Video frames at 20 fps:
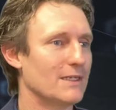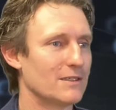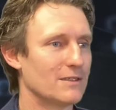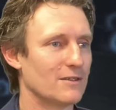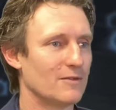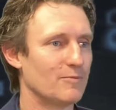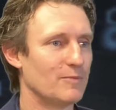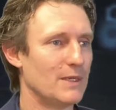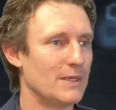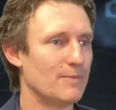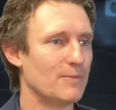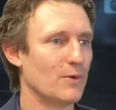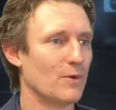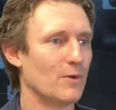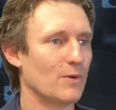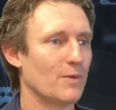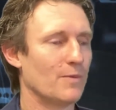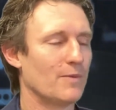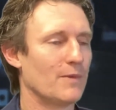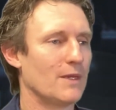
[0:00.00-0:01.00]
of
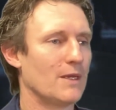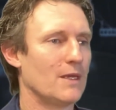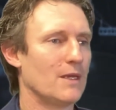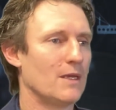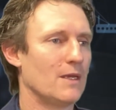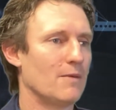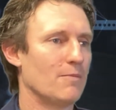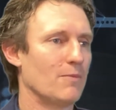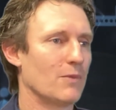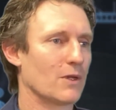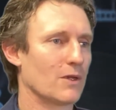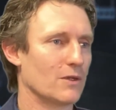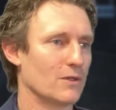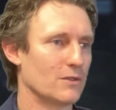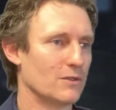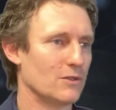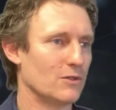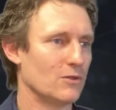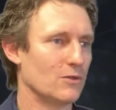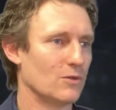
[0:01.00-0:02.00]
people,
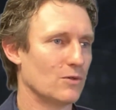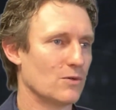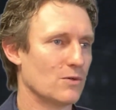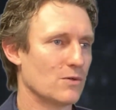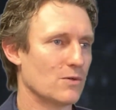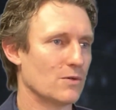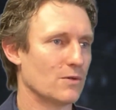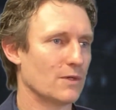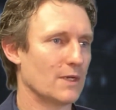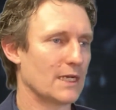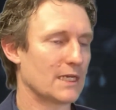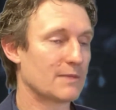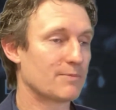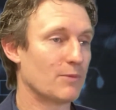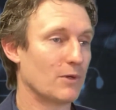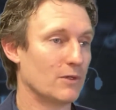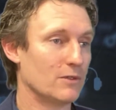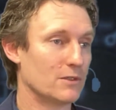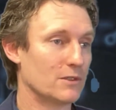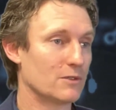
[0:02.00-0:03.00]
because you're
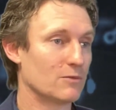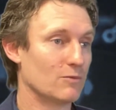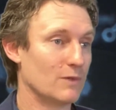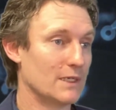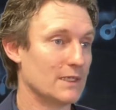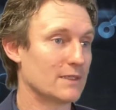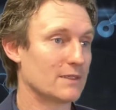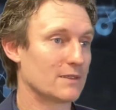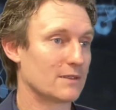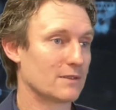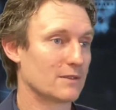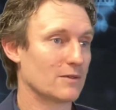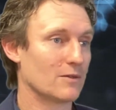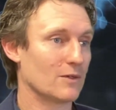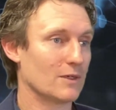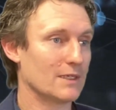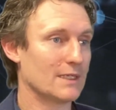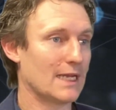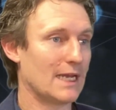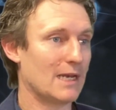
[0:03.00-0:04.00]
exposed to risks on a
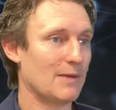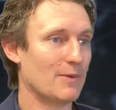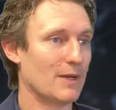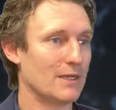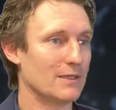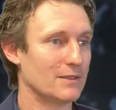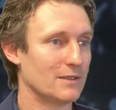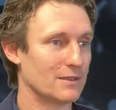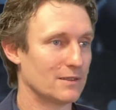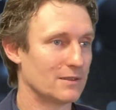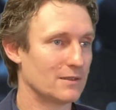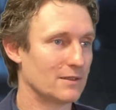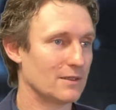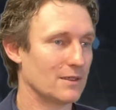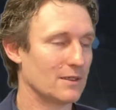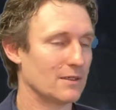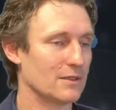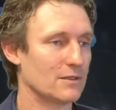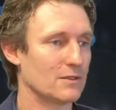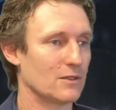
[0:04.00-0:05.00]
daily basis.
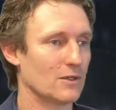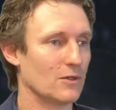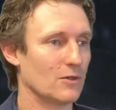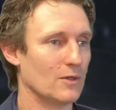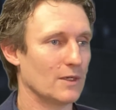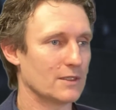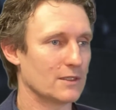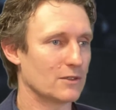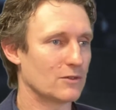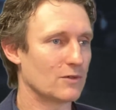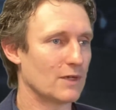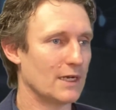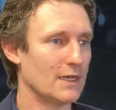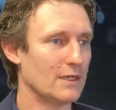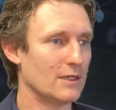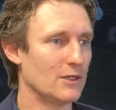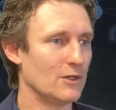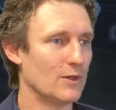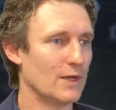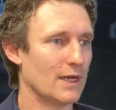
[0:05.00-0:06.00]
So as a trader,
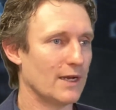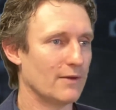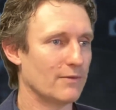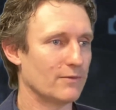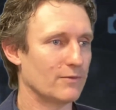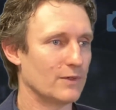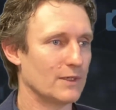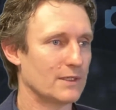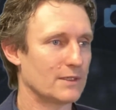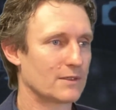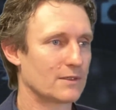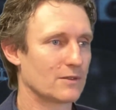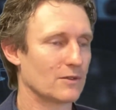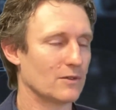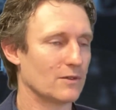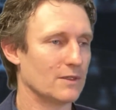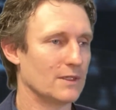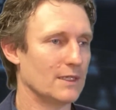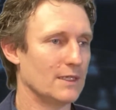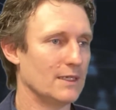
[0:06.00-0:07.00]
you have risks
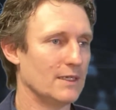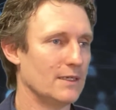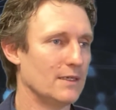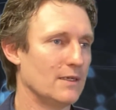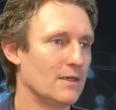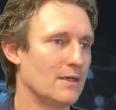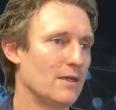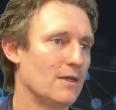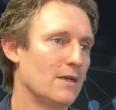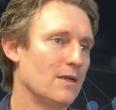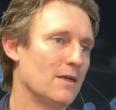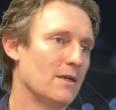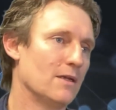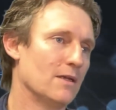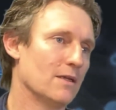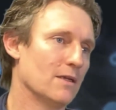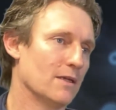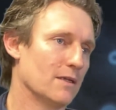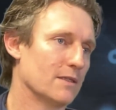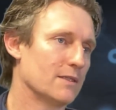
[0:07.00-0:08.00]
on the
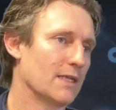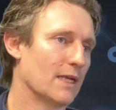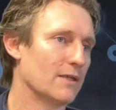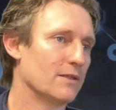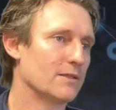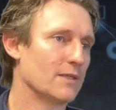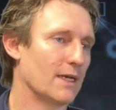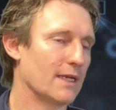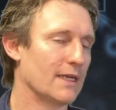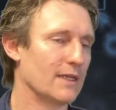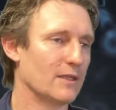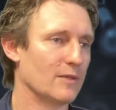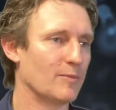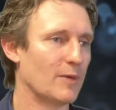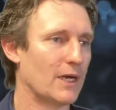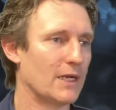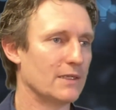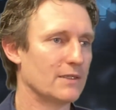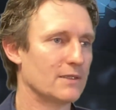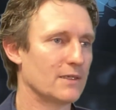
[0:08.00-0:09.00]
sell side and the
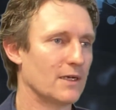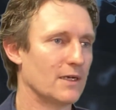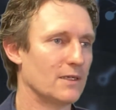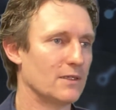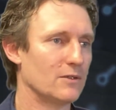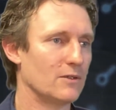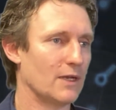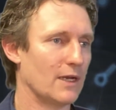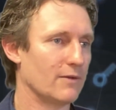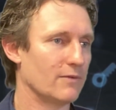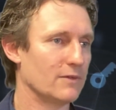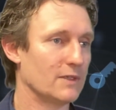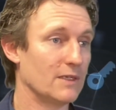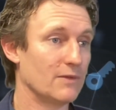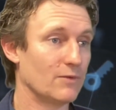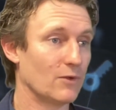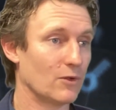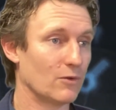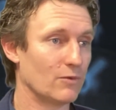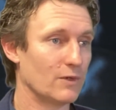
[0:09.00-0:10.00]
buy side. You have
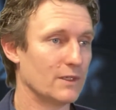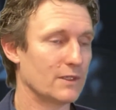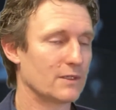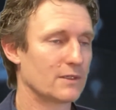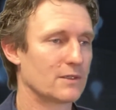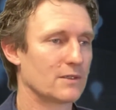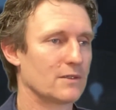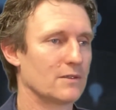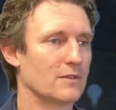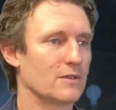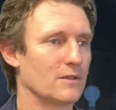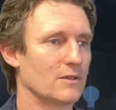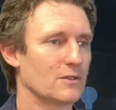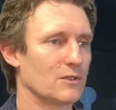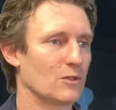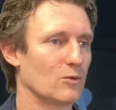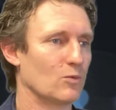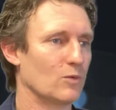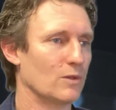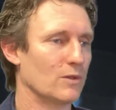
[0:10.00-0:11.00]
default risk. So
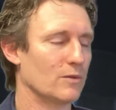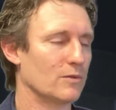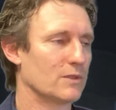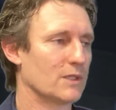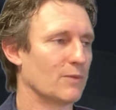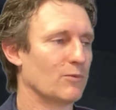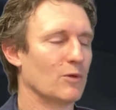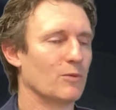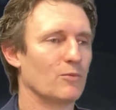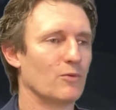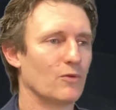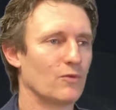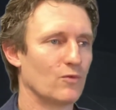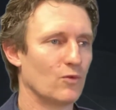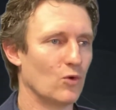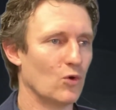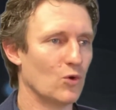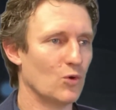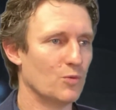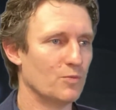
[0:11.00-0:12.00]
will someone
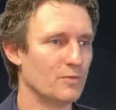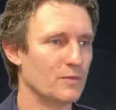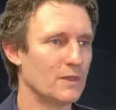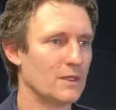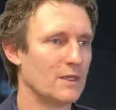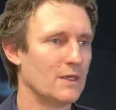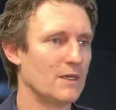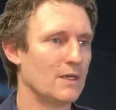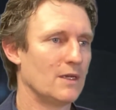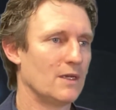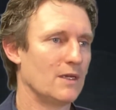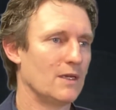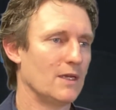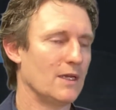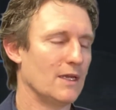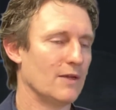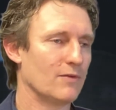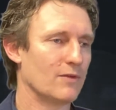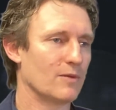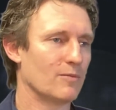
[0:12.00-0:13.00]
perform
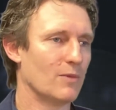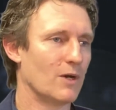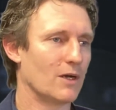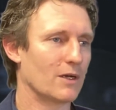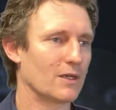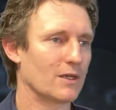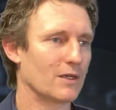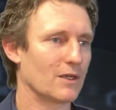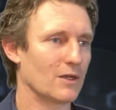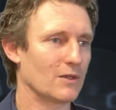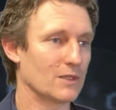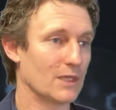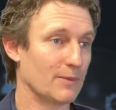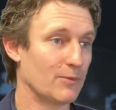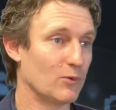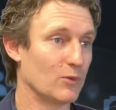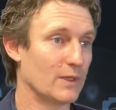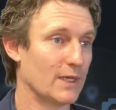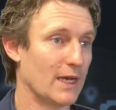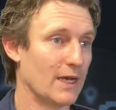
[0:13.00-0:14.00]
if the market goes up
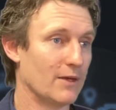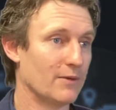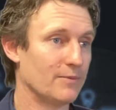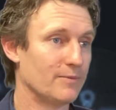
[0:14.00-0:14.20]
or down?